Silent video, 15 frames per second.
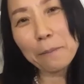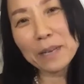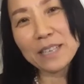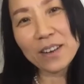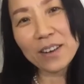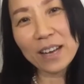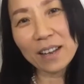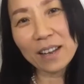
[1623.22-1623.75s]

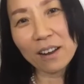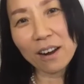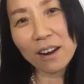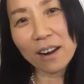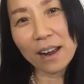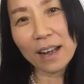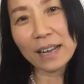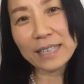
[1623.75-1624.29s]
particular
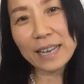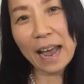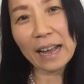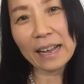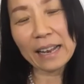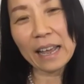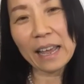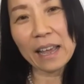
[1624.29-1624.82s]

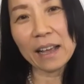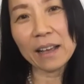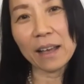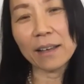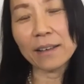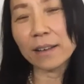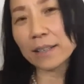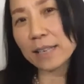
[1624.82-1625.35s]
technique,
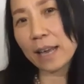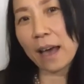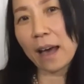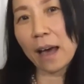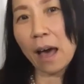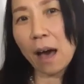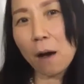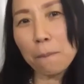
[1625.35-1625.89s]
it can
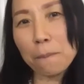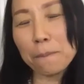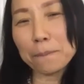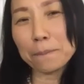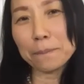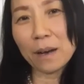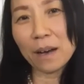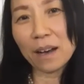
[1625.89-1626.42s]
help
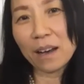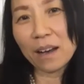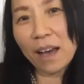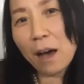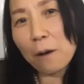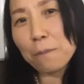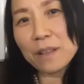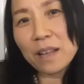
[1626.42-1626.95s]

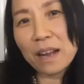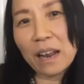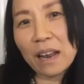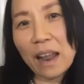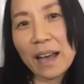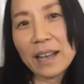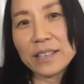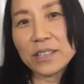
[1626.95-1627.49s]
the
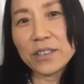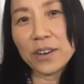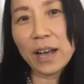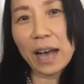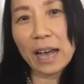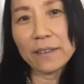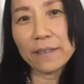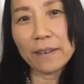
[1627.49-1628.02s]
clients to
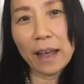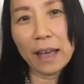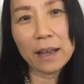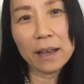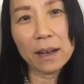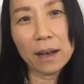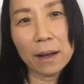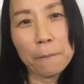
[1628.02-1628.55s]
kind of like
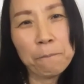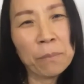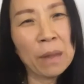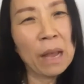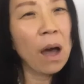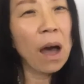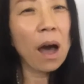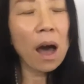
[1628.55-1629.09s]

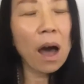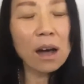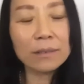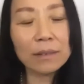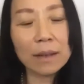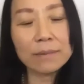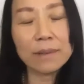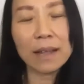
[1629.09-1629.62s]
how
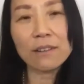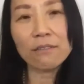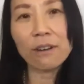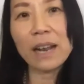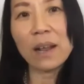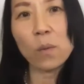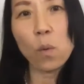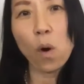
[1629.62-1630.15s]
does that
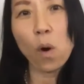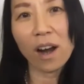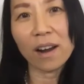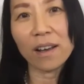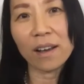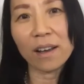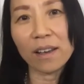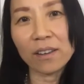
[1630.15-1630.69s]
really work,
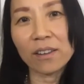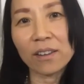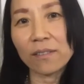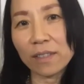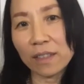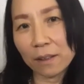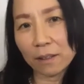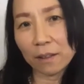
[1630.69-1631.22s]
you know,
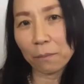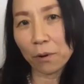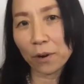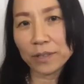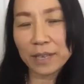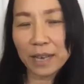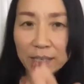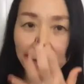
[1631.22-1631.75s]
the
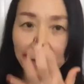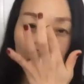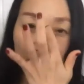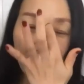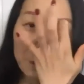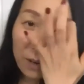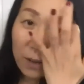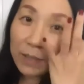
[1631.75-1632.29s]
process of
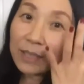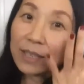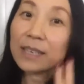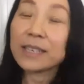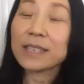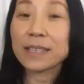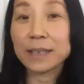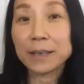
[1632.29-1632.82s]

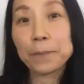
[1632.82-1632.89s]
hypnosis?